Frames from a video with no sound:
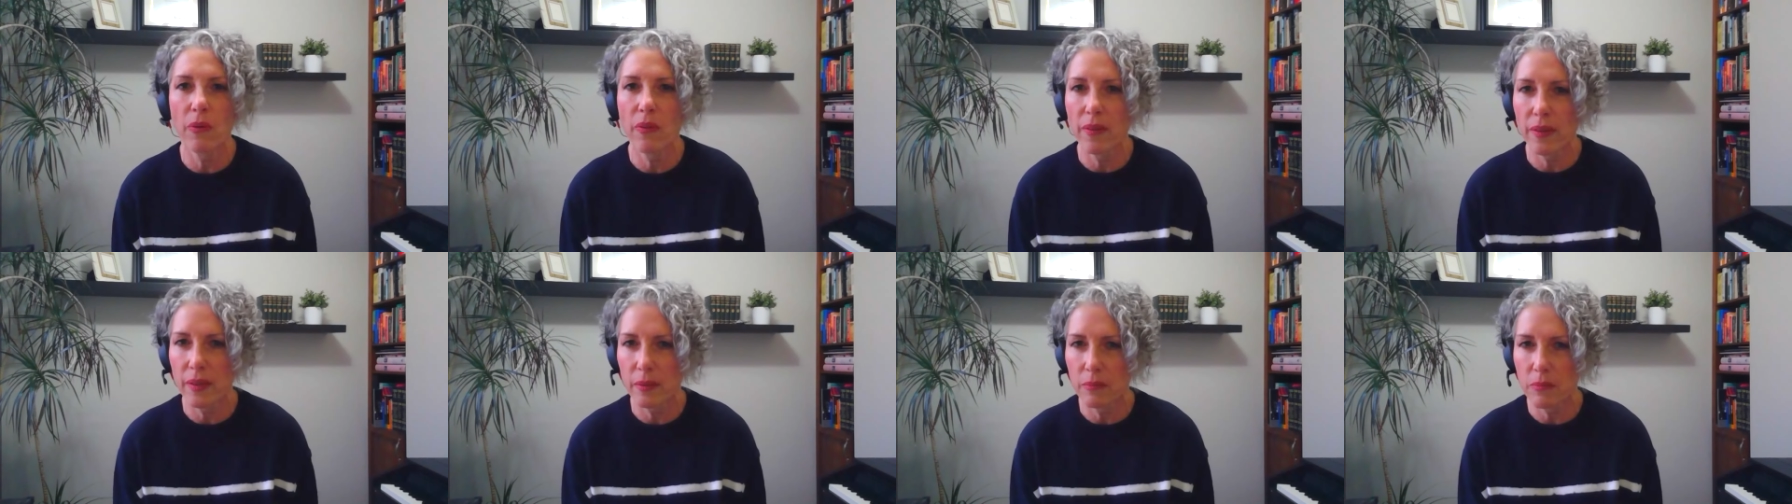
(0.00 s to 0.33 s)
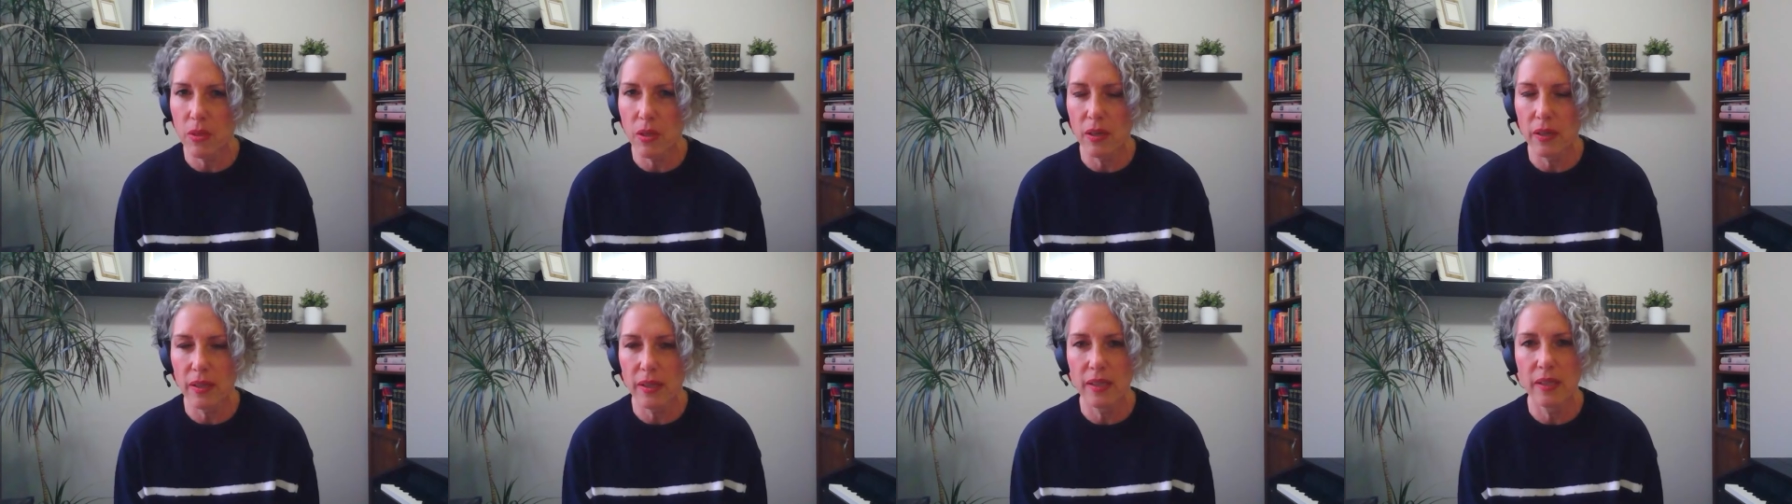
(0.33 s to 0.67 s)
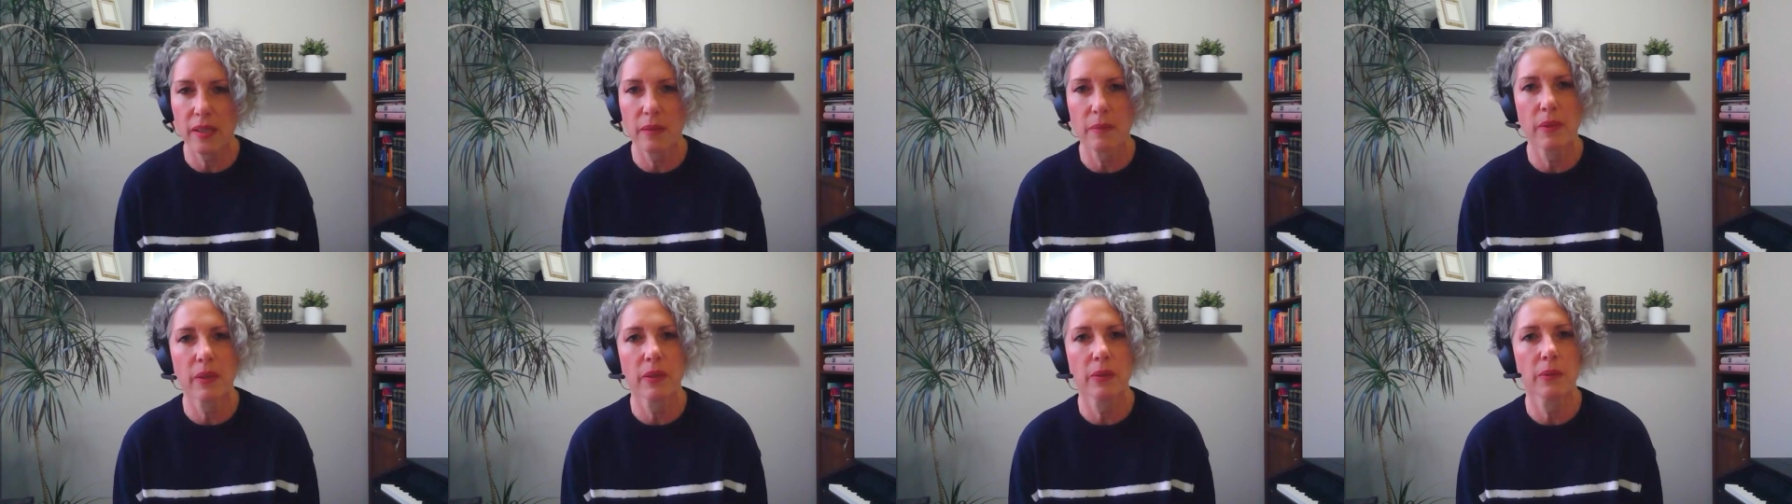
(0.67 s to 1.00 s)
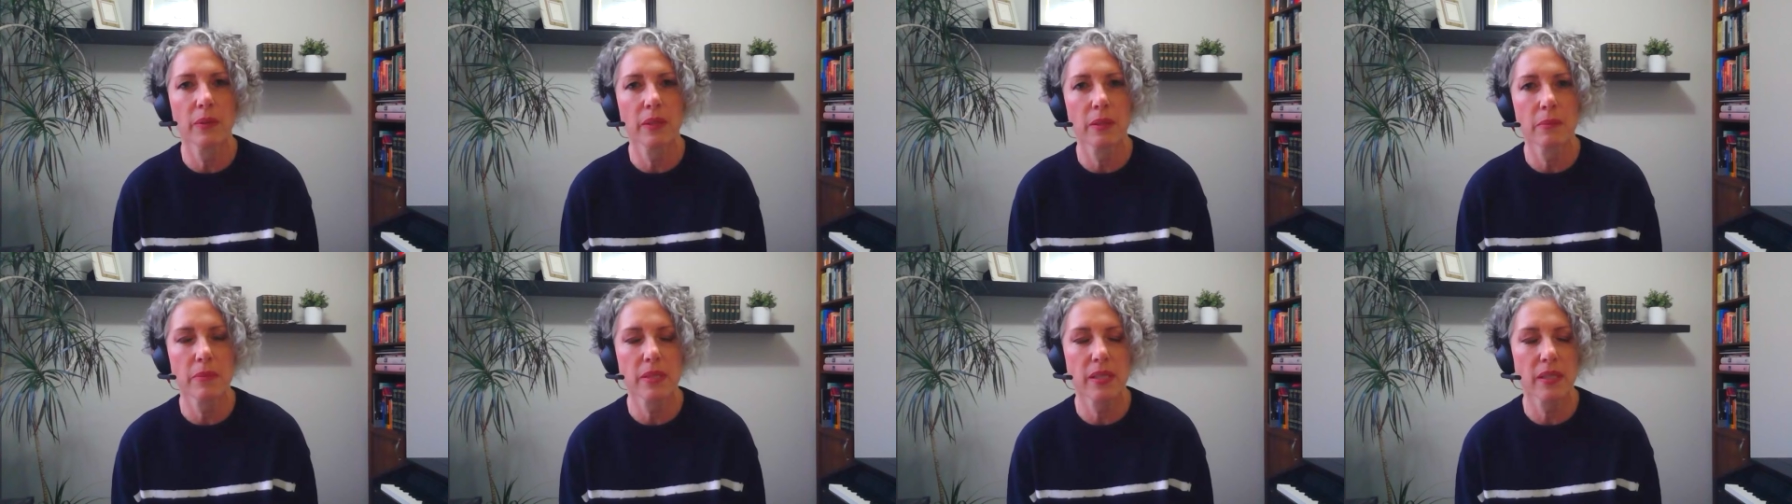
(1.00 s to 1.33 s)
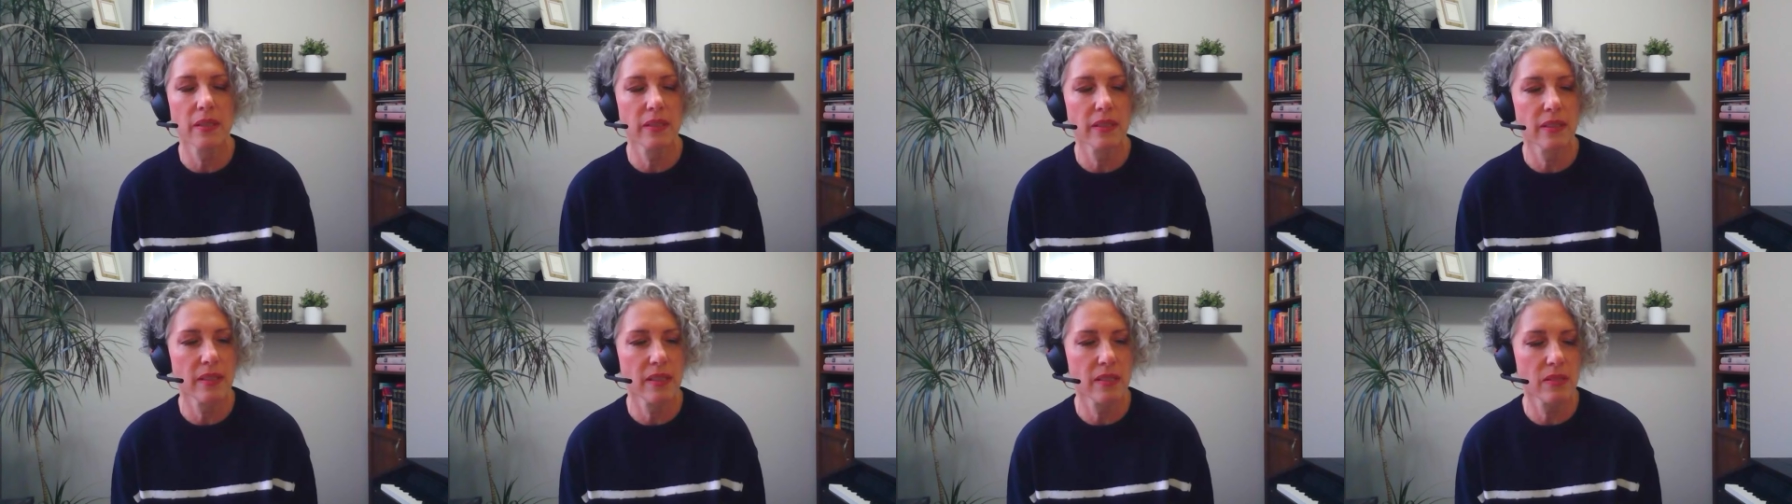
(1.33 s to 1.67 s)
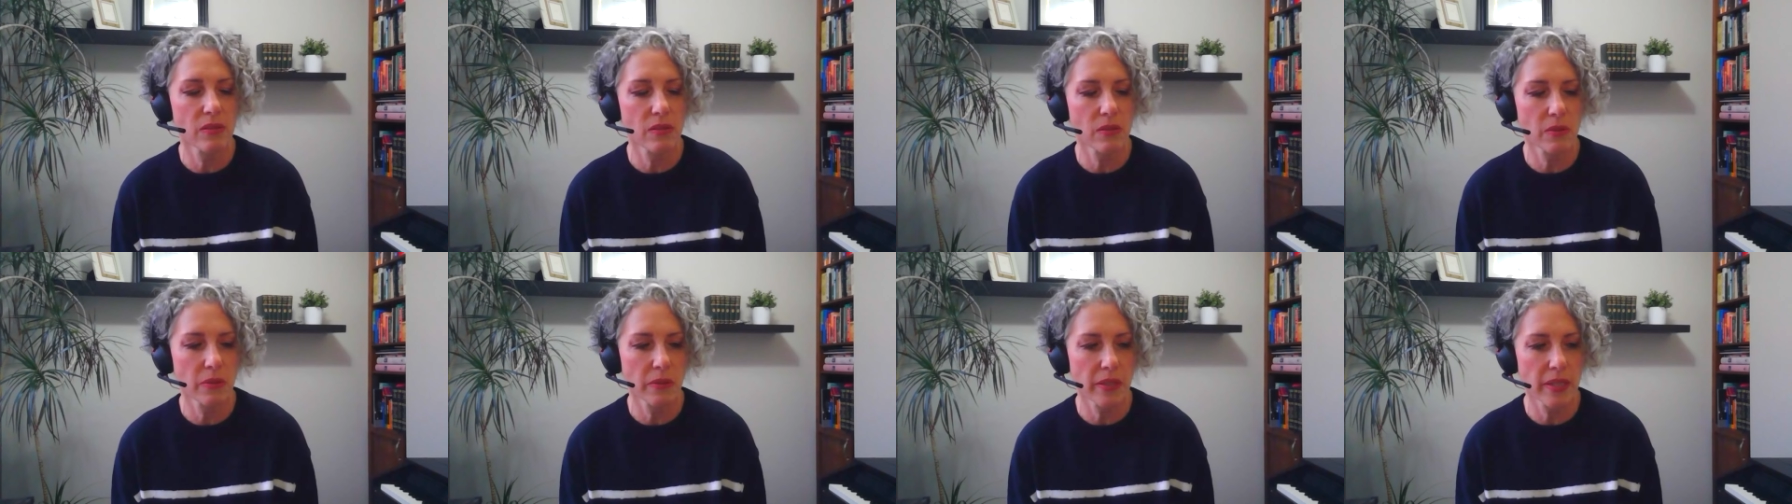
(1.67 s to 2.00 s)
that I'm talking about when I'm telling these
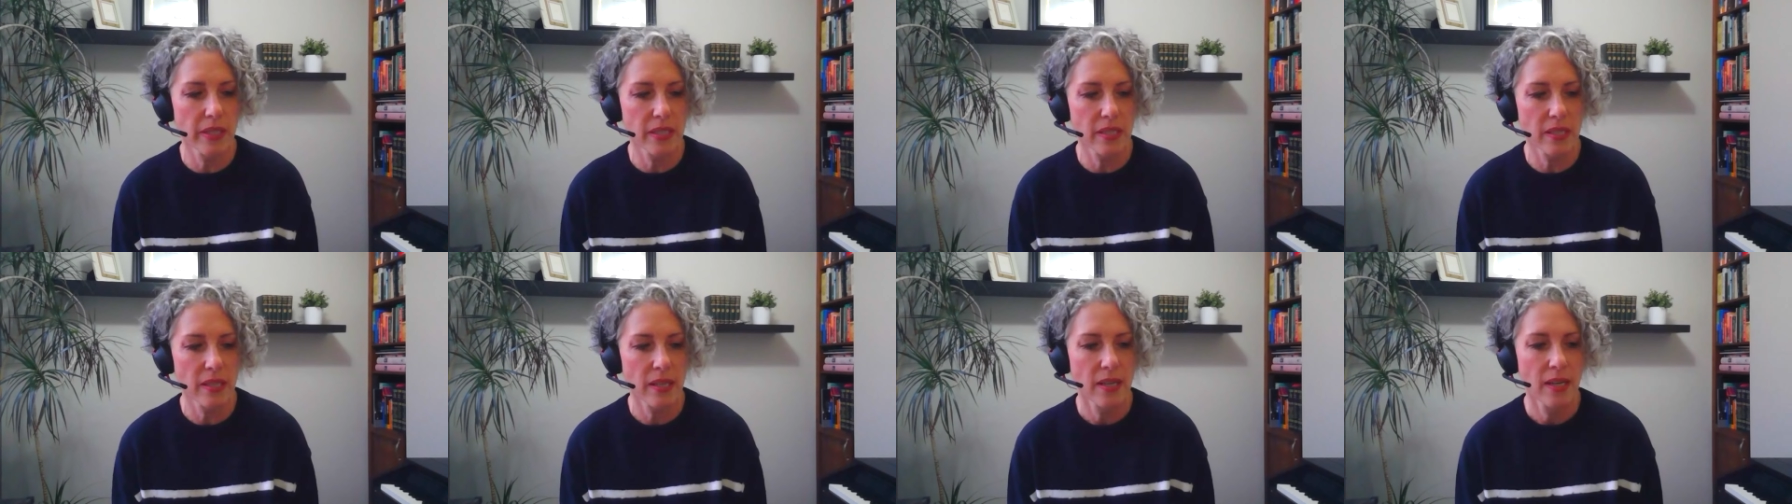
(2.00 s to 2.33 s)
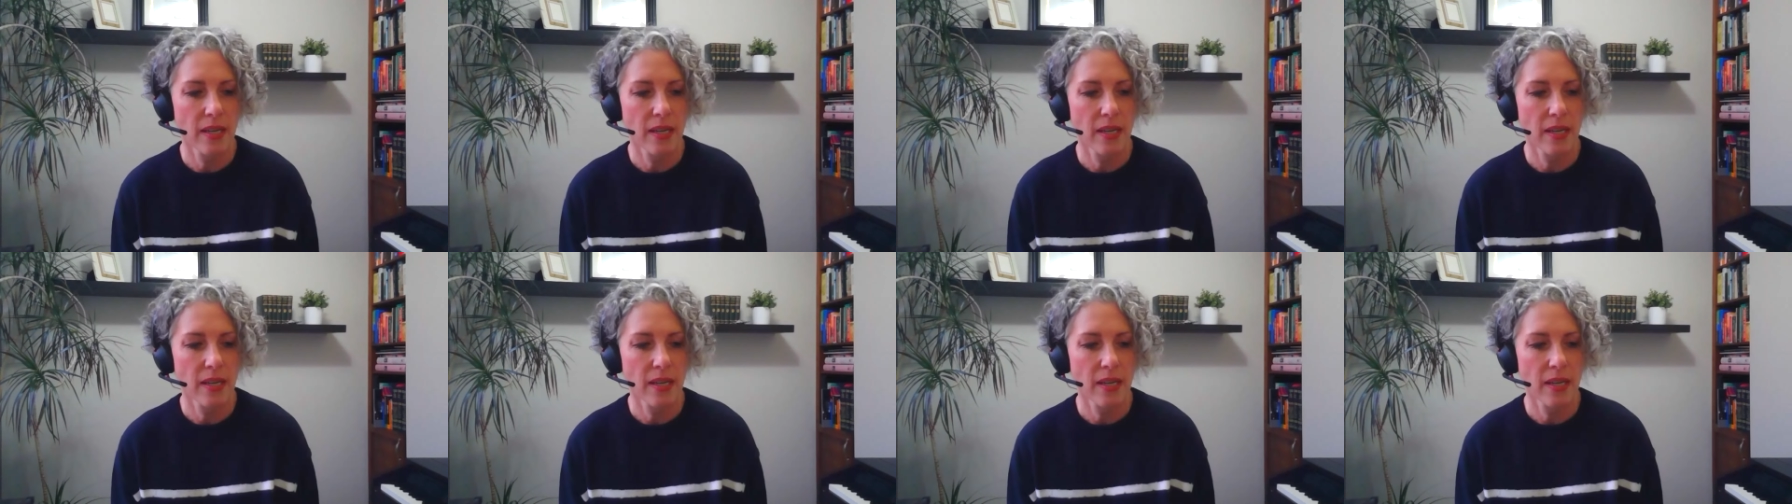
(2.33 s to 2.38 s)
stories.